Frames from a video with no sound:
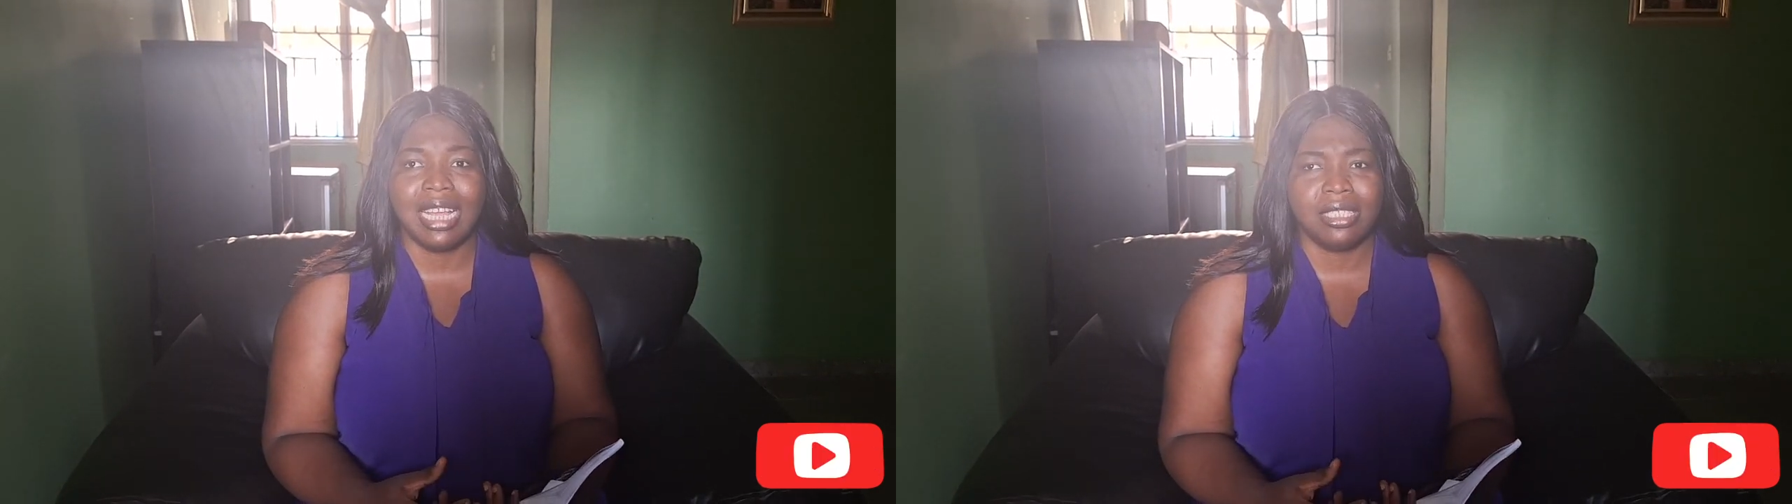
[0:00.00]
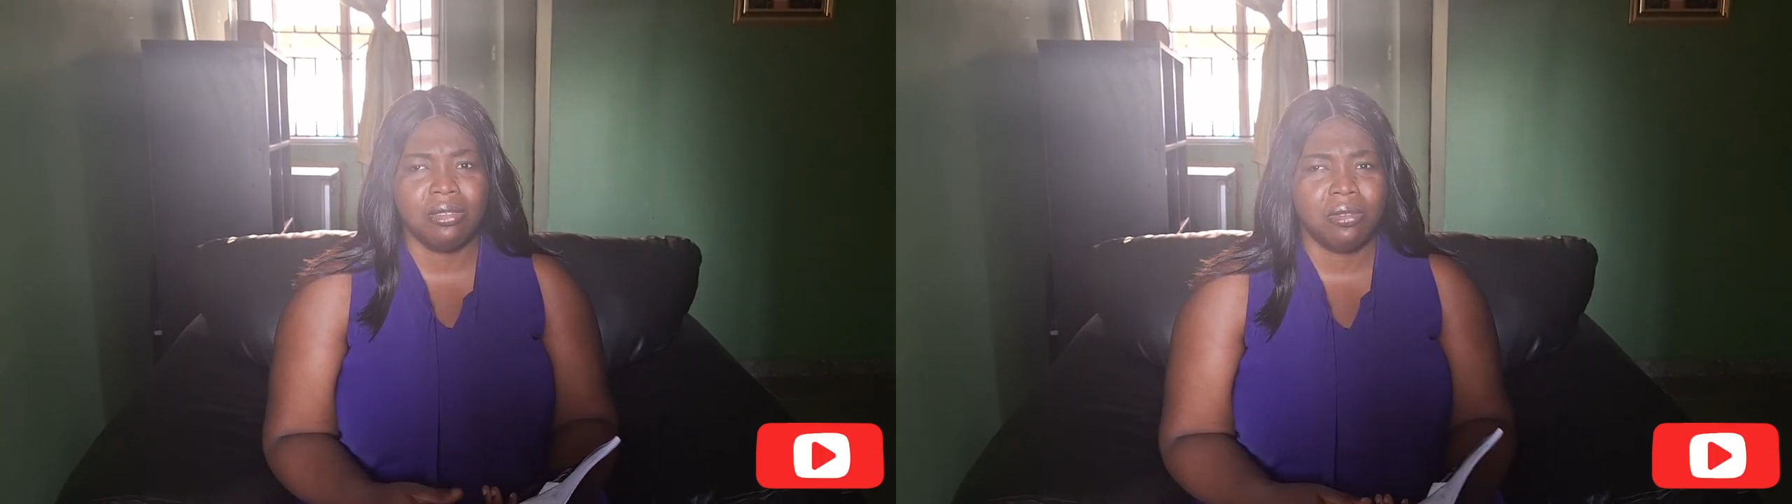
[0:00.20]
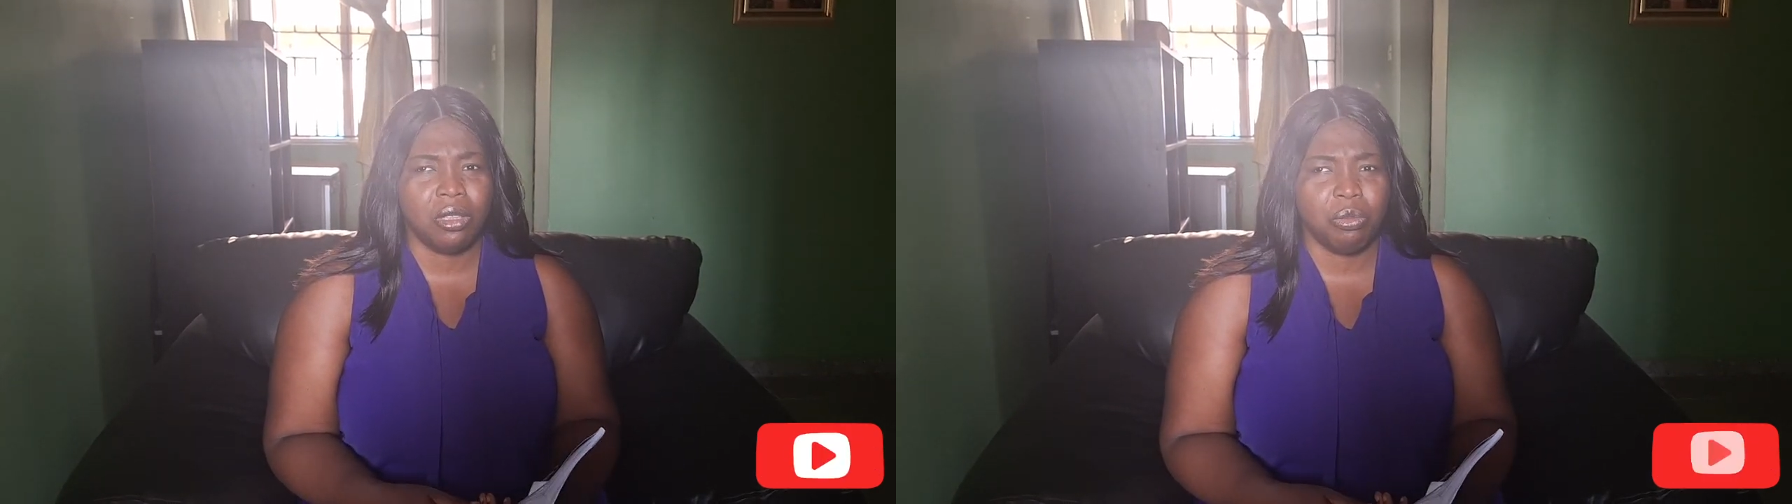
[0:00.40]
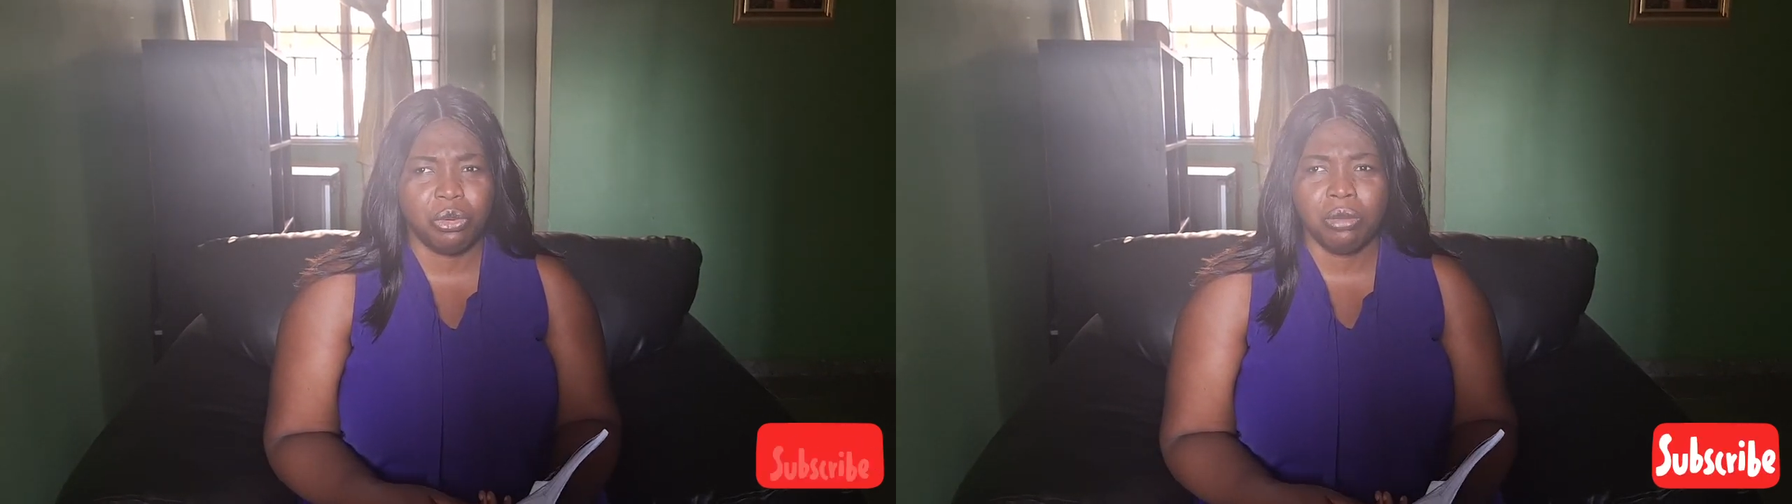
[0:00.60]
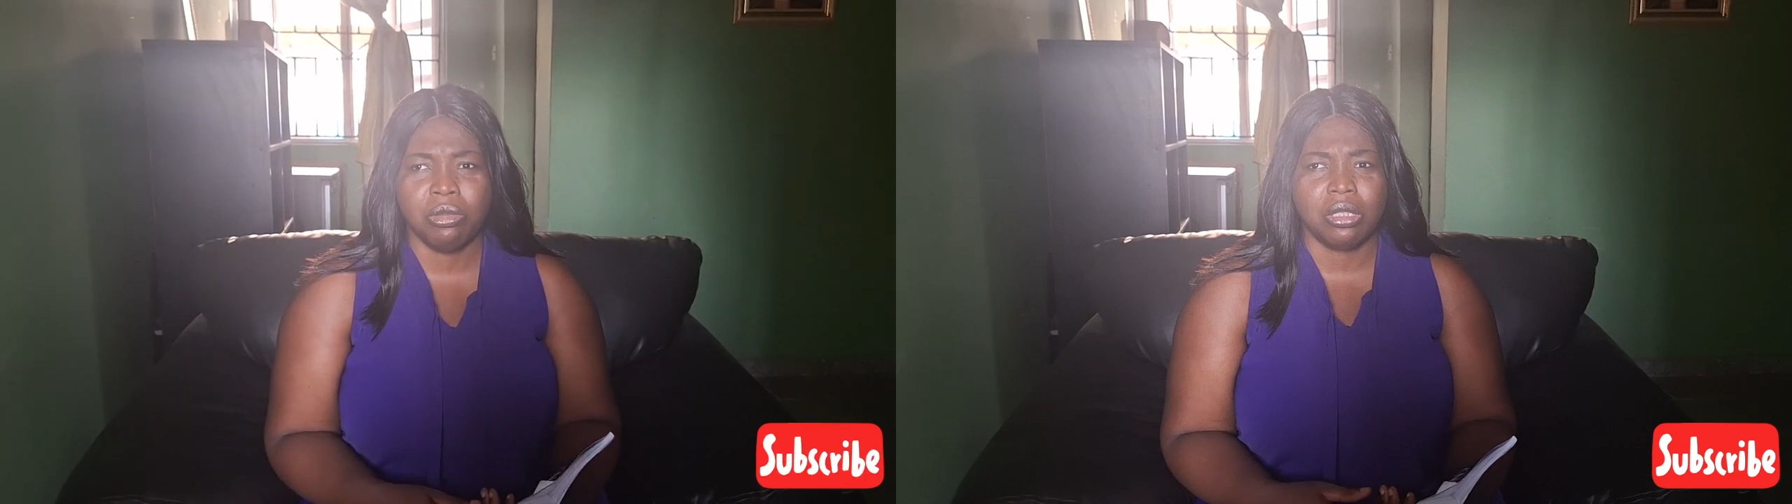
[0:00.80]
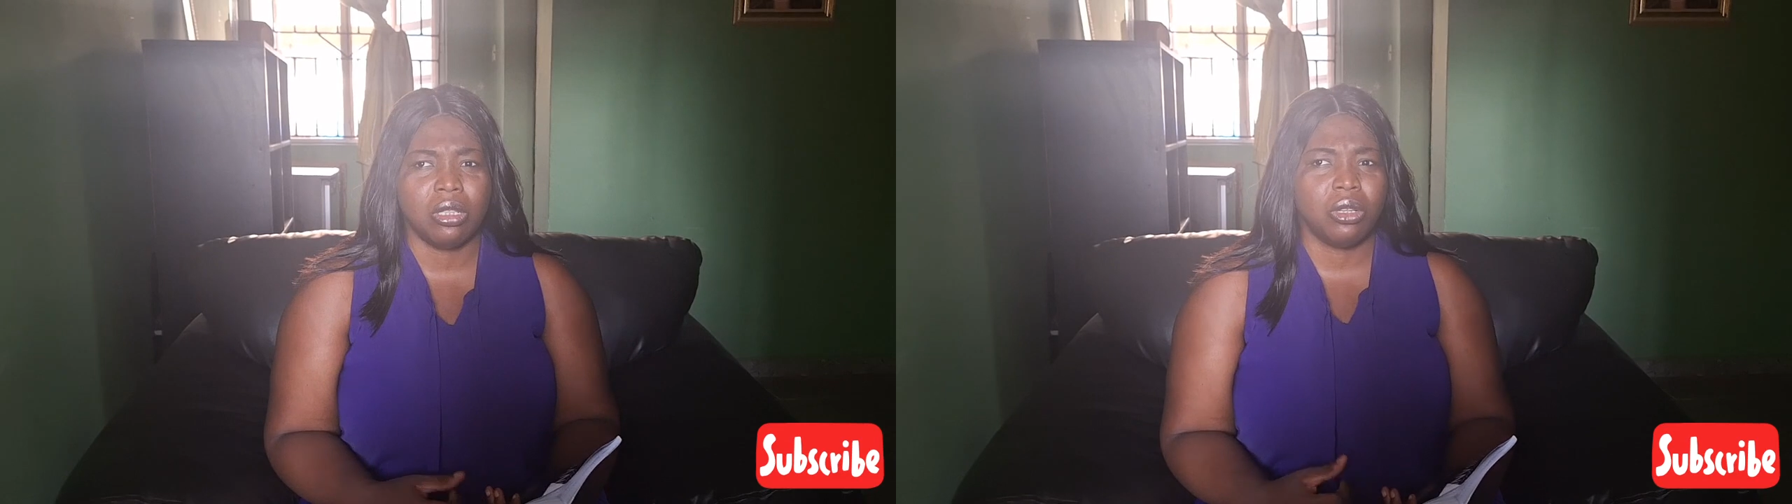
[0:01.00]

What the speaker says: has given a promise,